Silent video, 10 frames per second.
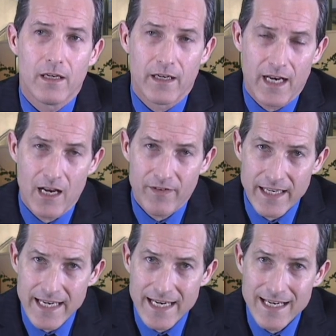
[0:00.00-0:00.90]
in kind of
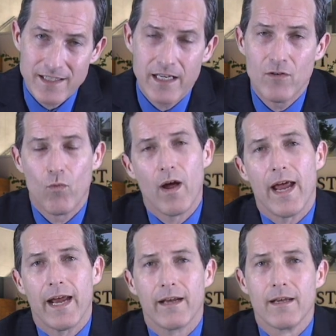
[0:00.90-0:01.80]
an eased-in
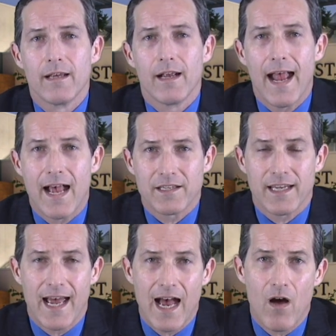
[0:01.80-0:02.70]
way as
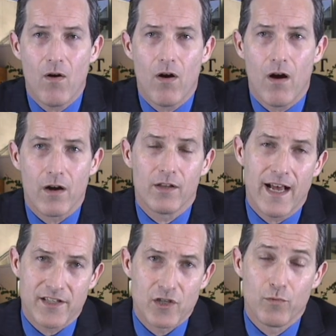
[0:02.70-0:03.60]
to how our
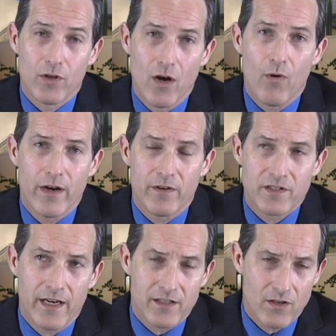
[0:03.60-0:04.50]
classes will go here at
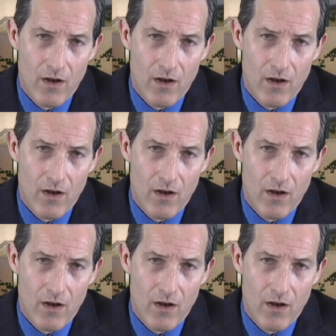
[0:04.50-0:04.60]
Saints.